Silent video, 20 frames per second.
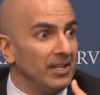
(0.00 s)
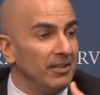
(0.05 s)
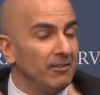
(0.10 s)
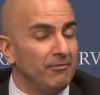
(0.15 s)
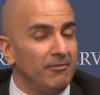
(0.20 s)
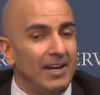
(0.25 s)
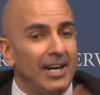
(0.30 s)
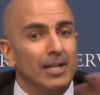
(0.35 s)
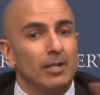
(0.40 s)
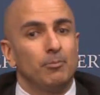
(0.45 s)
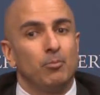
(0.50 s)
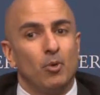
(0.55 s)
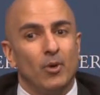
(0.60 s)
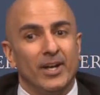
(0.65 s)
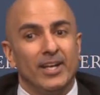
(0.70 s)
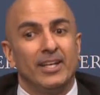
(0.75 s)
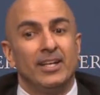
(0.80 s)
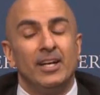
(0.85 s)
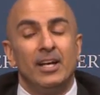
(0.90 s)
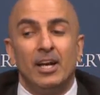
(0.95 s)
Final
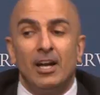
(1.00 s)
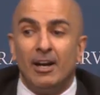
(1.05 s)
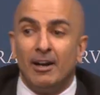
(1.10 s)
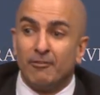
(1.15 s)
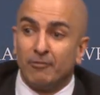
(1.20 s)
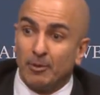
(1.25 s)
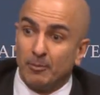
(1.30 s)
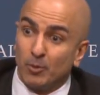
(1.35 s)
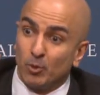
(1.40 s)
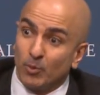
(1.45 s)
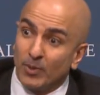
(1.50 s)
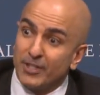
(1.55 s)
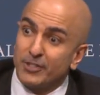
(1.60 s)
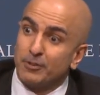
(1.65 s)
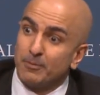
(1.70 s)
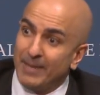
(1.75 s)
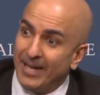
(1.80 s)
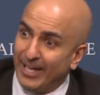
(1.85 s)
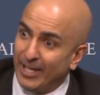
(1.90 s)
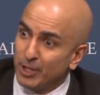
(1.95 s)
point, from a
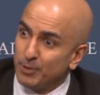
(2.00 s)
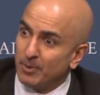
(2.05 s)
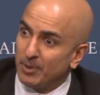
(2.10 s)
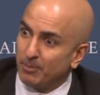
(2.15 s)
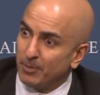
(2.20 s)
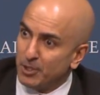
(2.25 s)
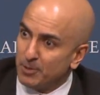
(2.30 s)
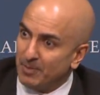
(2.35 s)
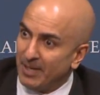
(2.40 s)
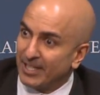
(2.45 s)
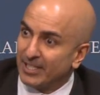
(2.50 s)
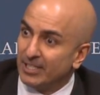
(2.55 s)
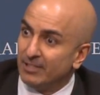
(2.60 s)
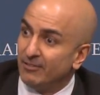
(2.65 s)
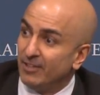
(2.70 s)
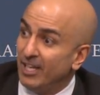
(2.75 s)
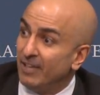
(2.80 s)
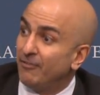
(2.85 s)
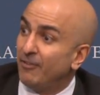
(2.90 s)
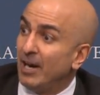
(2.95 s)
risk management perspective,
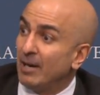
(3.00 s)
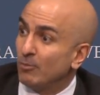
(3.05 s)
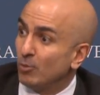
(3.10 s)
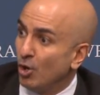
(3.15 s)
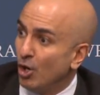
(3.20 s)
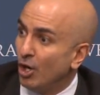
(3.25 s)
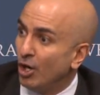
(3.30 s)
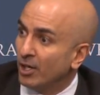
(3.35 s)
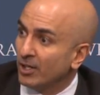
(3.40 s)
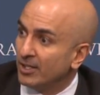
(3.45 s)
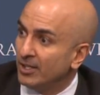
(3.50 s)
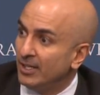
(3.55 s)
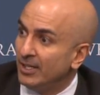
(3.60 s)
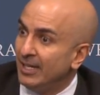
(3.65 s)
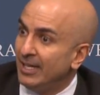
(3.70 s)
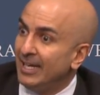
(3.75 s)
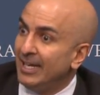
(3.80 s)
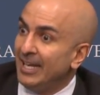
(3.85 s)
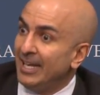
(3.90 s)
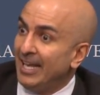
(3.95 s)
if I'm wrong
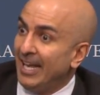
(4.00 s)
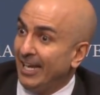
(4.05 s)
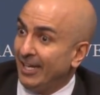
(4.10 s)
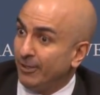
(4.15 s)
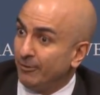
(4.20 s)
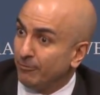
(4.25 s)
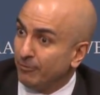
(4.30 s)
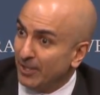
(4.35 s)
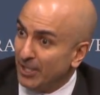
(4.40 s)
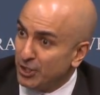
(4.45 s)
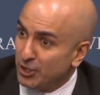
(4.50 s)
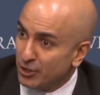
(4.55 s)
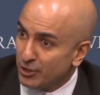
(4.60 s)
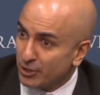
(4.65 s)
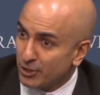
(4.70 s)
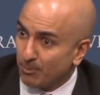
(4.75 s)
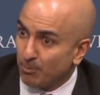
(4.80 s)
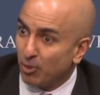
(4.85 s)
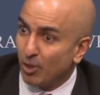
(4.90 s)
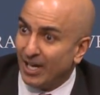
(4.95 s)
and inflation
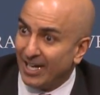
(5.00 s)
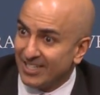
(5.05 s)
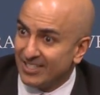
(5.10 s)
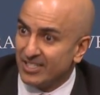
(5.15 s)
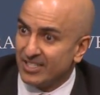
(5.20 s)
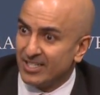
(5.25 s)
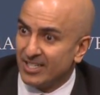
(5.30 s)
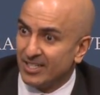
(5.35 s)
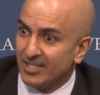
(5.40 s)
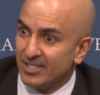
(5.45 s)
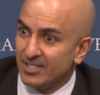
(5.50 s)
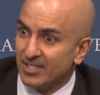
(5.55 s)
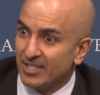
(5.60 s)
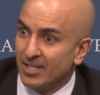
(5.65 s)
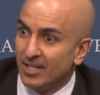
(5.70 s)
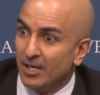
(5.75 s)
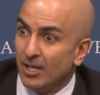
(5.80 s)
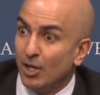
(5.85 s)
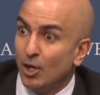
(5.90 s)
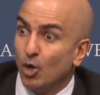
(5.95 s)
surprises
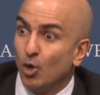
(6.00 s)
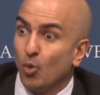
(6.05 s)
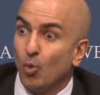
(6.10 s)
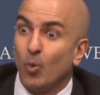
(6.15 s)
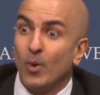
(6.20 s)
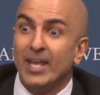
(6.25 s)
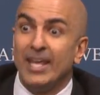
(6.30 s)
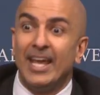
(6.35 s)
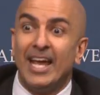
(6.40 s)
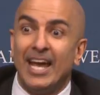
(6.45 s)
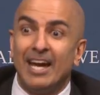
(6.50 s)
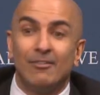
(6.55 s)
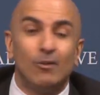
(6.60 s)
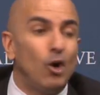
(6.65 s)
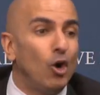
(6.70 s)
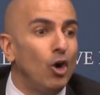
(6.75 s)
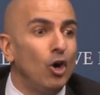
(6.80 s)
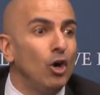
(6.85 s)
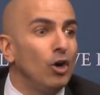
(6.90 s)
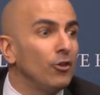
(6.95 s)
us, we have
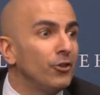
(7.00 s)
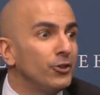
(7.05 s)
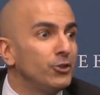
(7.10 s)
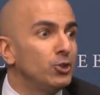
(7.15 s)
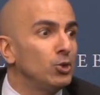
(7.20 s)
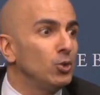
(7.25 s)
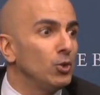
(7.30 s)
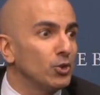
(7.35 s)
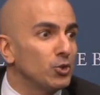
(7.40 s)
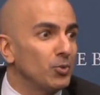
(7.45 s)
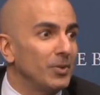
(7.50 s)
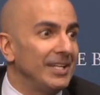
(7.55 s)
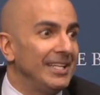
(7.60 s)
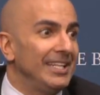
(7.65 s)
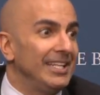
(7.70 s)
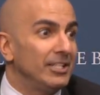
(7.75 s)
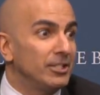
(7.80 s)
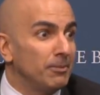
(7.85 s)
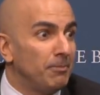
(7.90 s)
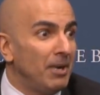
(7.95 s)
all the tools we
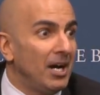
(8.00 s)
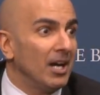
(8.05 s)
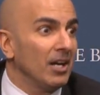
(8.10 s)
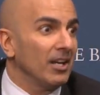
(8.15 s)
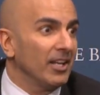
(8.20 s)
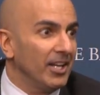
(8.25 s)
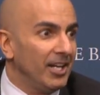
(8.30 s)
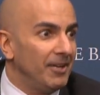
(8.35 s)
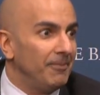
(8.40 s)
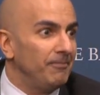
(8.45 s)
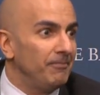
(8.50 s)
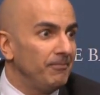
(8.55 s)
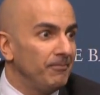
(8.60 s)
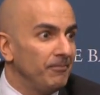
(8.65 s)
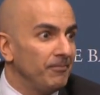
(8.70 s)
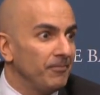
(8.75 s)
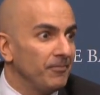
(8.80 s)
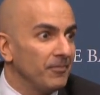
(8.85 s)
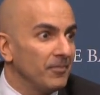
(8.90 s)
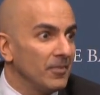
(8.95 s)
need to bottle it up.
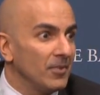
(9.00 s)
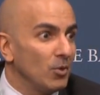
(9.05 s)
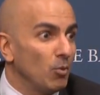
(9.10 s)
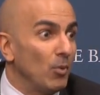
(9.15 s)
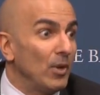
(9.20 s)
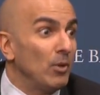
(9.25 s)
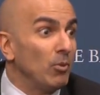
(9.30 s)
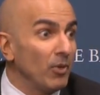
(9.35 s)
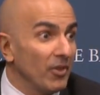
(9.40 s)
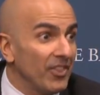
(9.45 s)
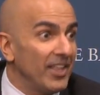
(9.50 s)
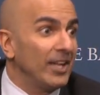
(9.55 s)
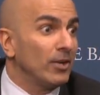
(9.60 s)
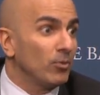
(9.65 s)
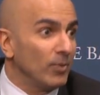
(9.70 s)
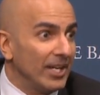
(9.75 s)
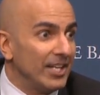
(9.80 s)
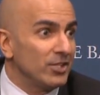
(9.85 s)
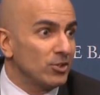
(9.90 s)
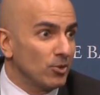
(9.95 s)
We will then
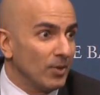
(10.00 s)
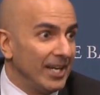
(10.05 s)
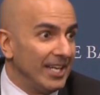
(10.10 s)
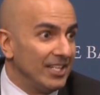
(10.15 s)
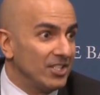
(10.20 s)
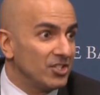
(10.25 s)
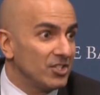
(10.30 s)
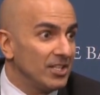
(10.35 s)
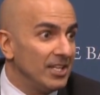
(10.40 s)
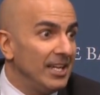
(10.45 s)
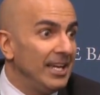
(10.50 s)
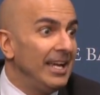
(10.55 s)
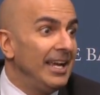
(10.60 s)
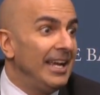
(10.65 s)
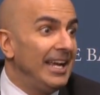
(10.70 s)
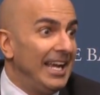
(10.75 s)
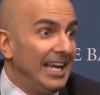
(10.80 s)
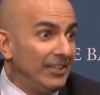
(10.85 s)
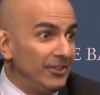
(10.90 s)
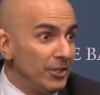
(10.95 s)
raise rates
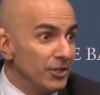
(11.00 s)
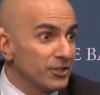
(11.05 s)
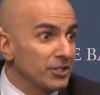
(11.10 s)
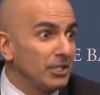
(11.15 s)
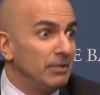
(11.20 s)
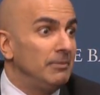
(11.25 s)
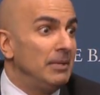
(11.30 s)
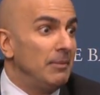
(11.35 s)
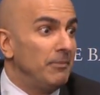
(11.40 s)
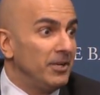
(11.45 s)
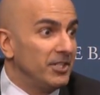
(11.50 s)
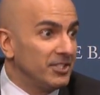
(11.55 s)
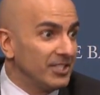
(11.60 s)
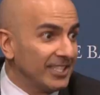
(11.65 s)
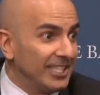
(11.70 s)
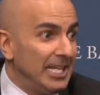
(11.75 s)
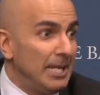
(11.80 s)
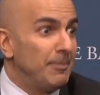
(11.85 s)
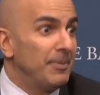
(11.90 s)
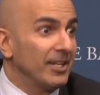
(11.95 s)
and there's commitment to
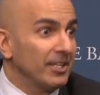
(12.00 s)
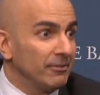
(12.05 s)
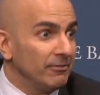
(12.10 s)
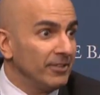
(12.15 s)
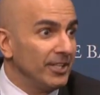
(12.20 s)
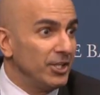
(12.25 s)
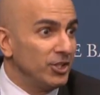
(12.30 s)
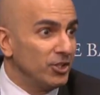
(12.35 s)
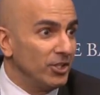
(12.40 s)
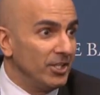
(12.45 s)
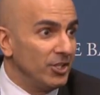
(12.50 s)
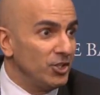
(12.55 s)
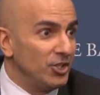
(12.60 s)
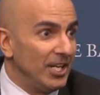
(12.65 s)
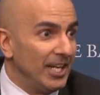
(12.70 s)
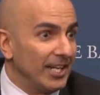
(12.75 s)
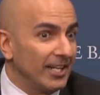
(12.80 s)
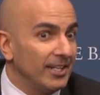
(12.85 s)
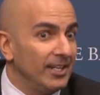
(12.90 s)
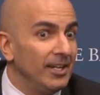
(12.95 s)
keeping inflation in
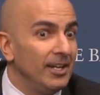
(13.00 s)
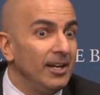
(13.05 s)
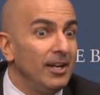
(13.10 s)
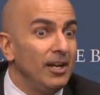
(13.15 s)
check.